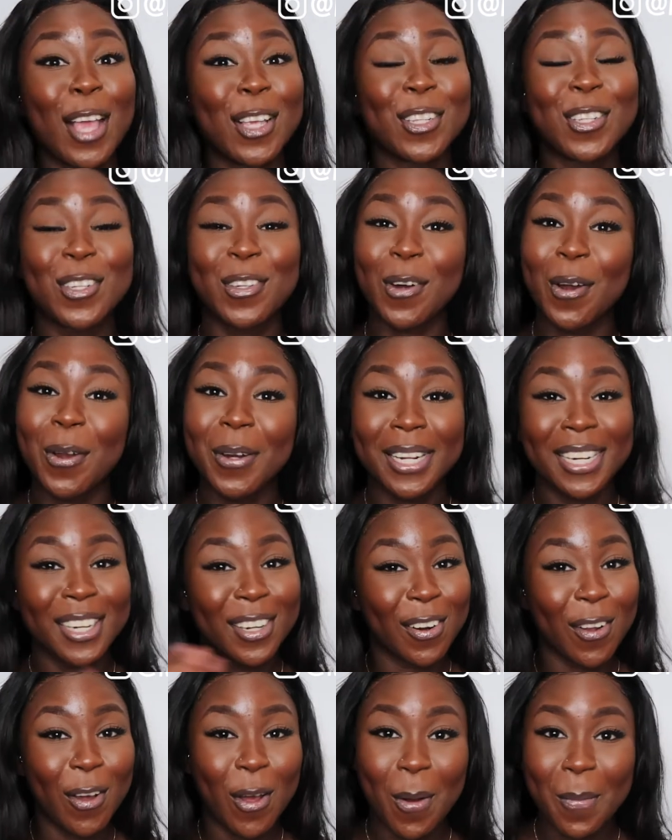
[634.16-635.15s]
scrolling
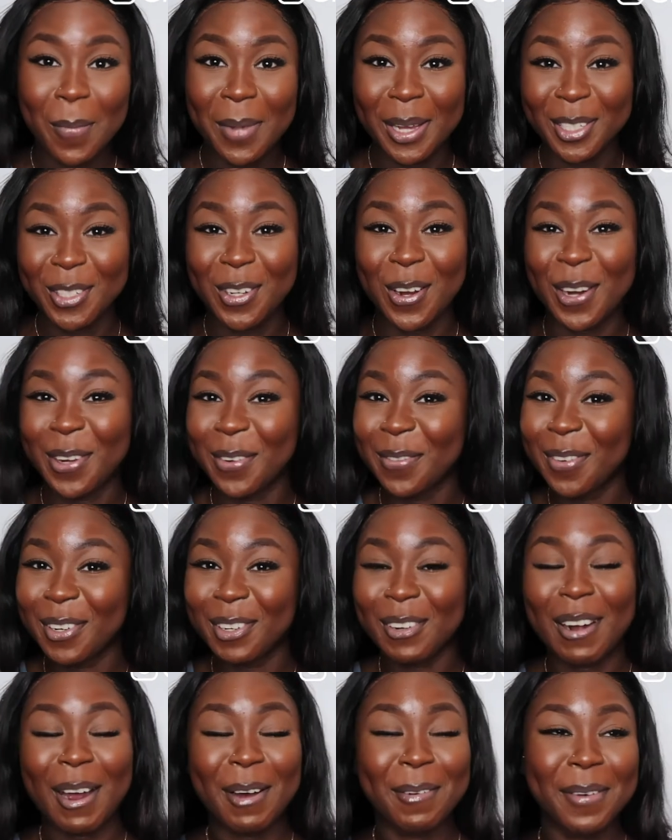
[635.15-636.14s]
in the comments trying to
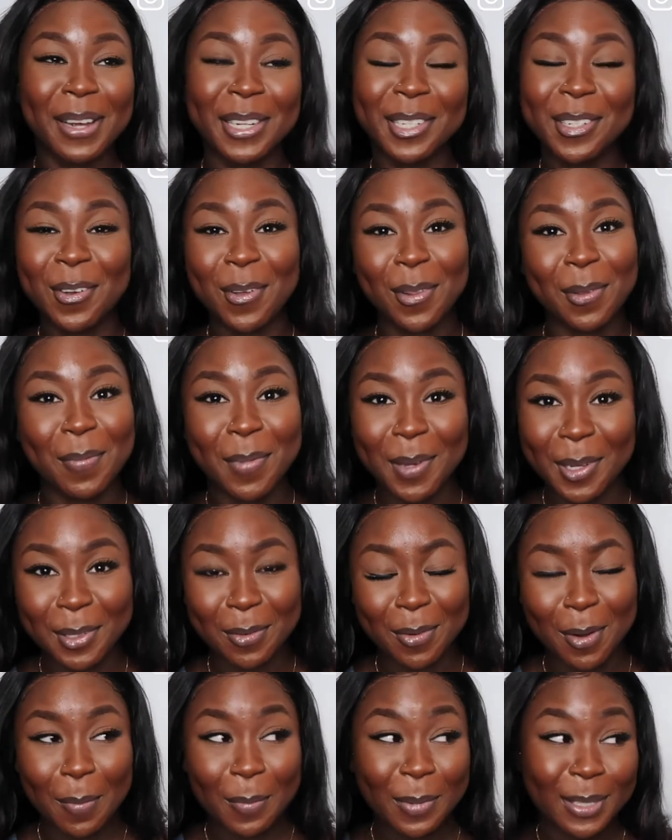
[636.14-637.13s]
figure out where she got the boots
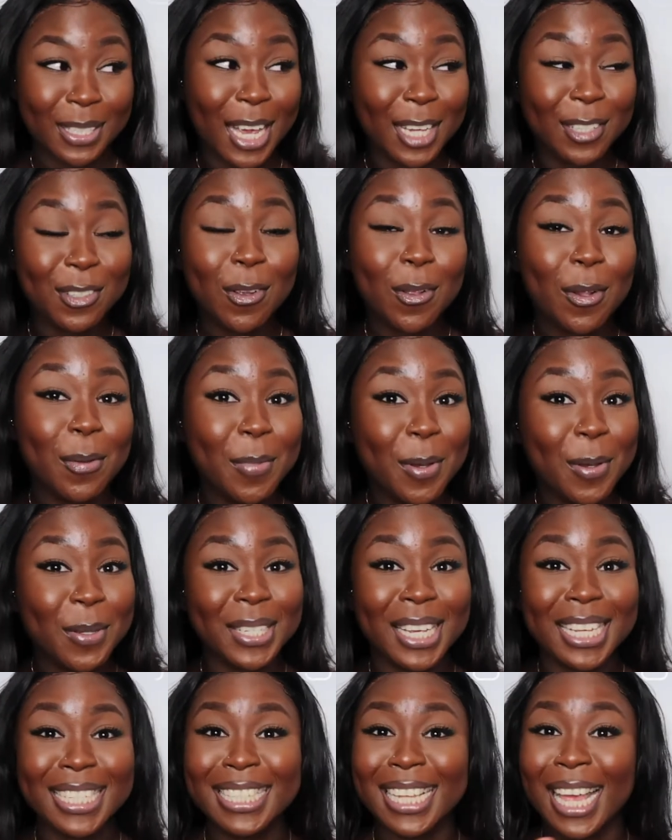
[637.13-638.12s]
from. Because I saw the
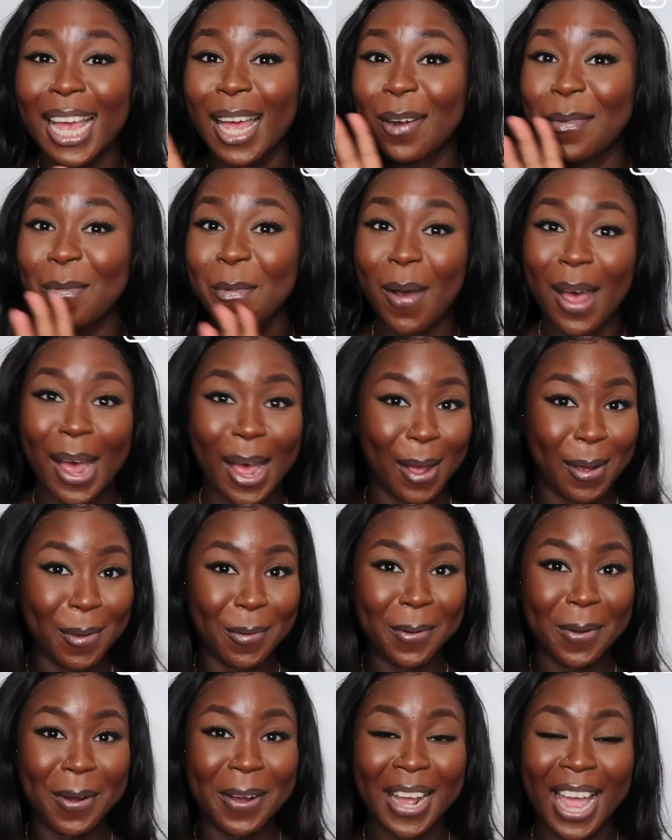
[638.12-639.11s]
boots, I said,
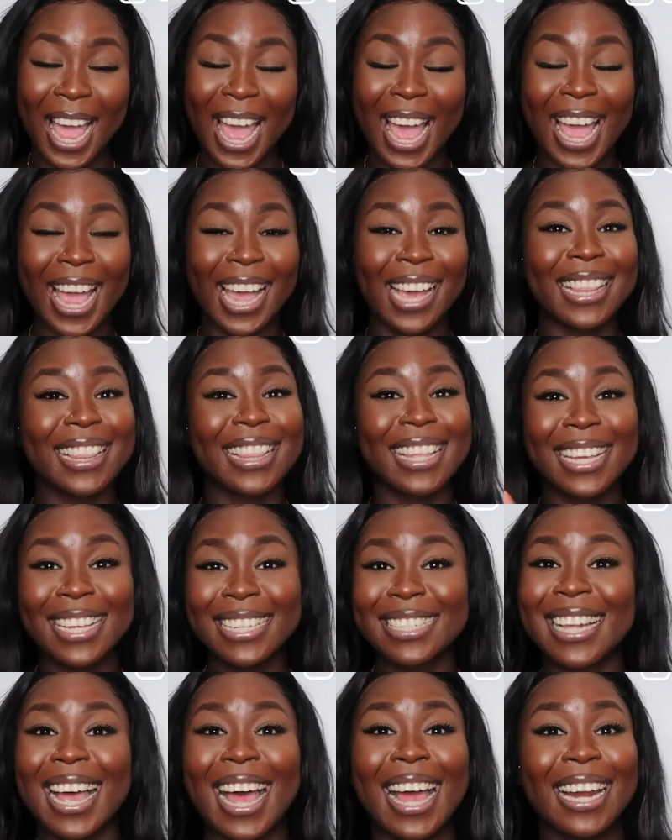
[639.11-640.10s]
wow, okay,
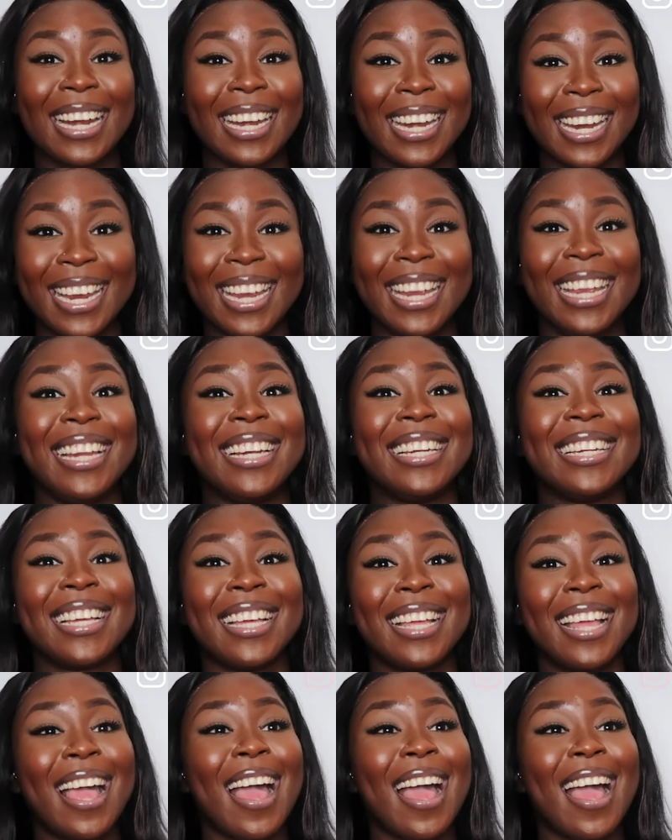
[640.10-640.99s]
these I need.